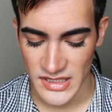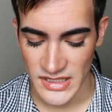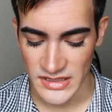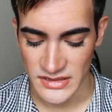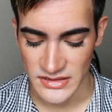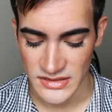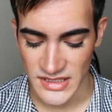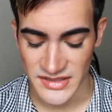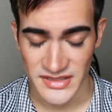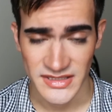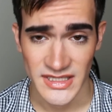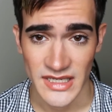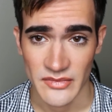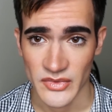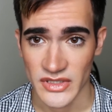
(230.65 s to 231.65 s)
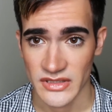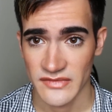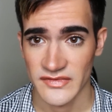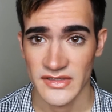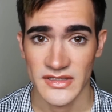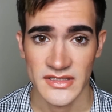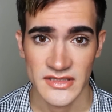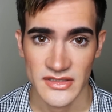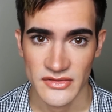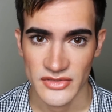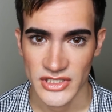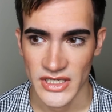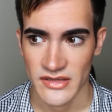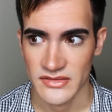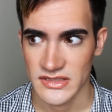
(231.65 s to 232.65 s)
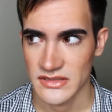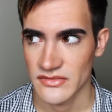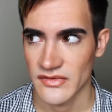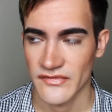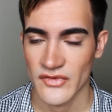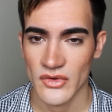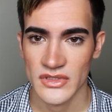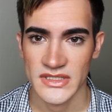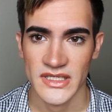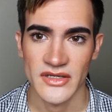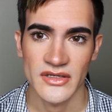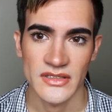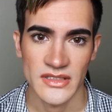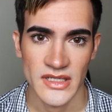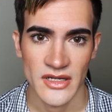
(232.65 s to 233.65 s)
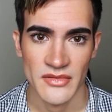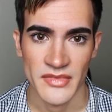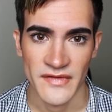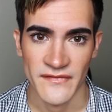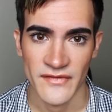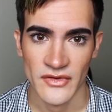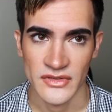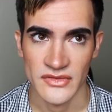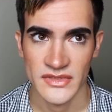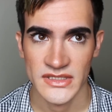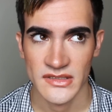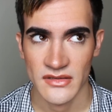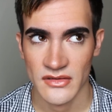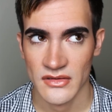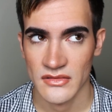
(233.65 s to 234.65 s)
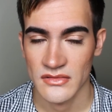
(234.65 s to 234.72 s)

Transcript: and at the time we lived in this huge house, so of course, I couldn't hear my phone. It was